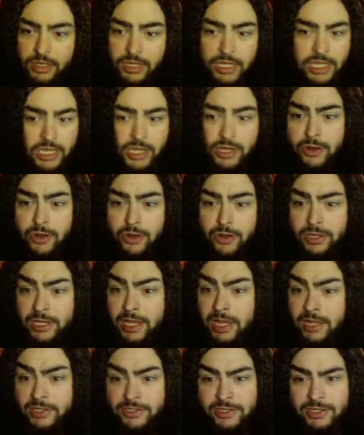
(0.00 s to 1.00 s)
you know,
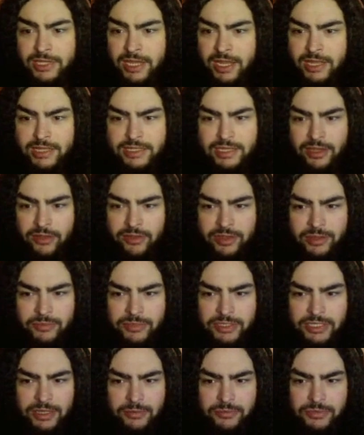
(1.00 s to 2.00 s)
kids, you can't tell them
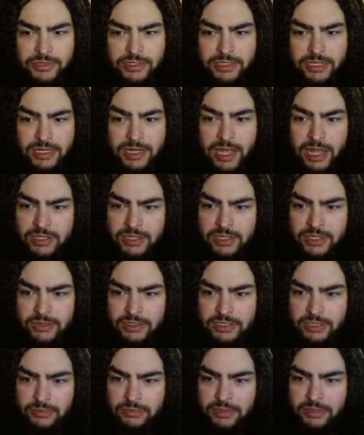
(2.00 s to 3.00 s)
some to not do
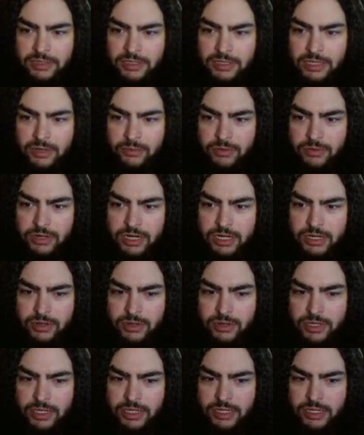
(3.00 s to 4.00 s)
something, then they want to do
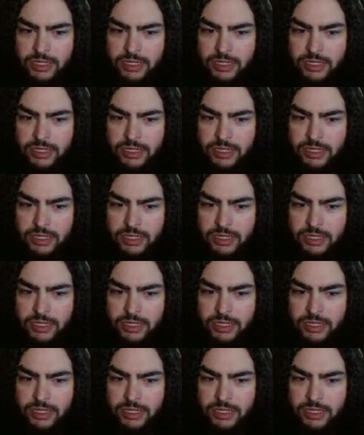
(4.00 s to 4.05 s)
it.